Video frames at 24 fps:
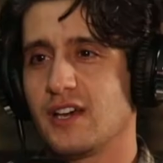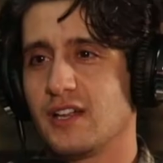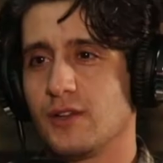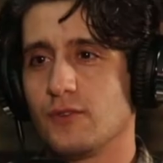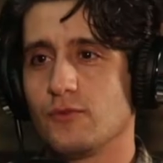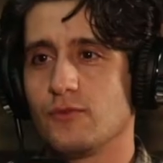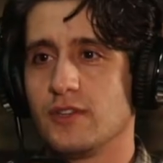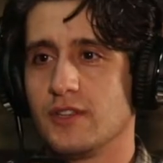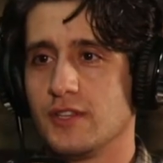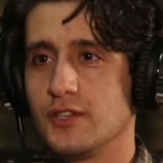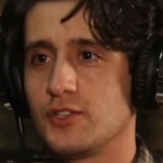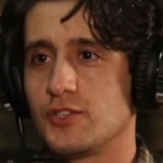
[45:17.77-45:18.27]
cut
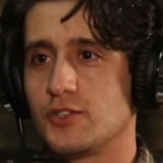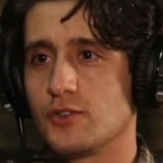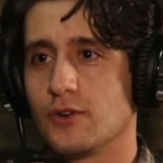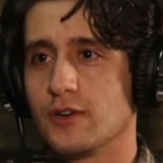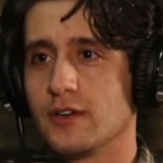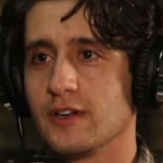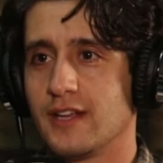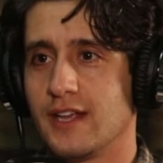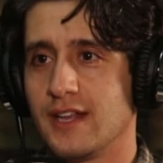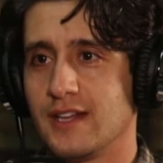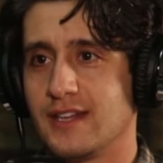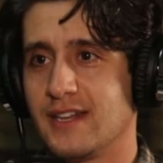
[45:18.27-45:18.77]
it really
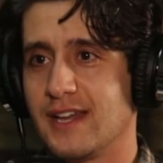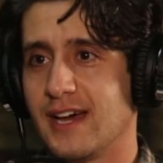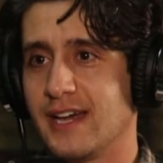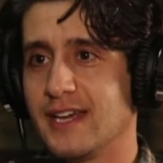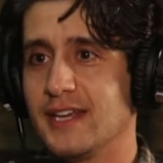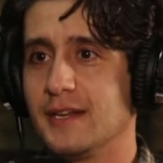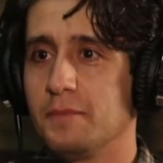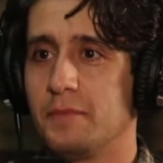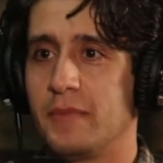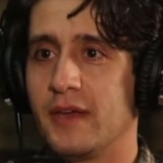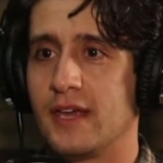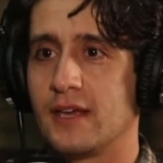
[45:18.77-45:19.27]
short and dye
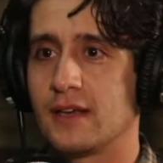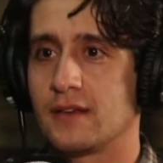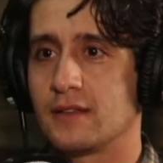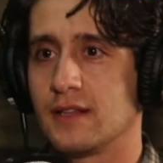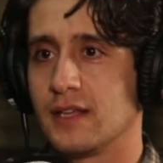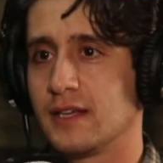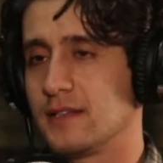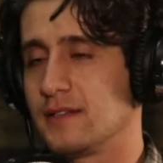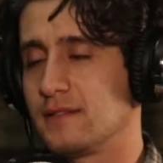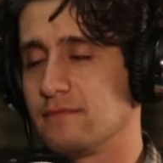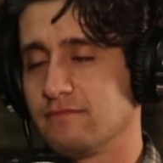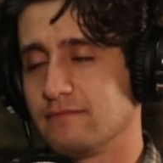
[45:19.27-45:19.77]
it pink.
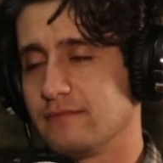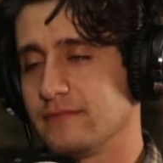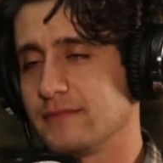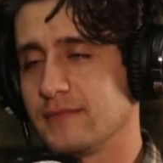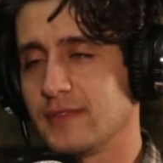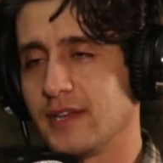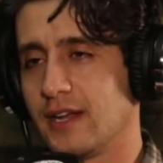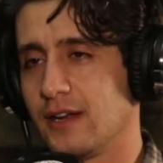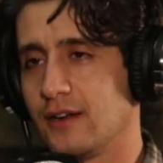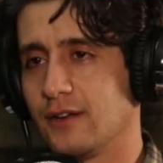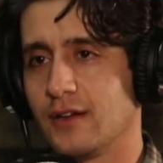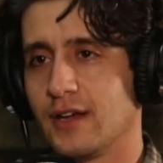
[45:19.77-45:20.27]
Like,
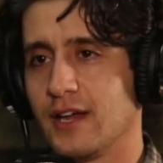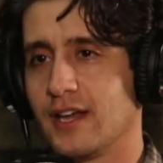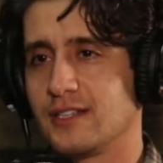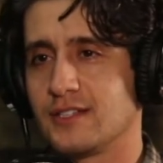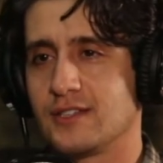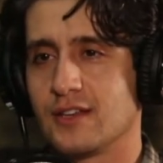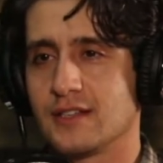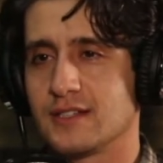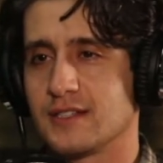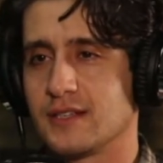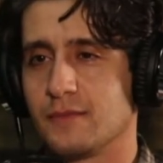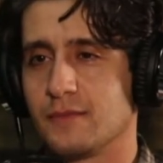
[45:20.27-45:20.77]
I don't know. I saw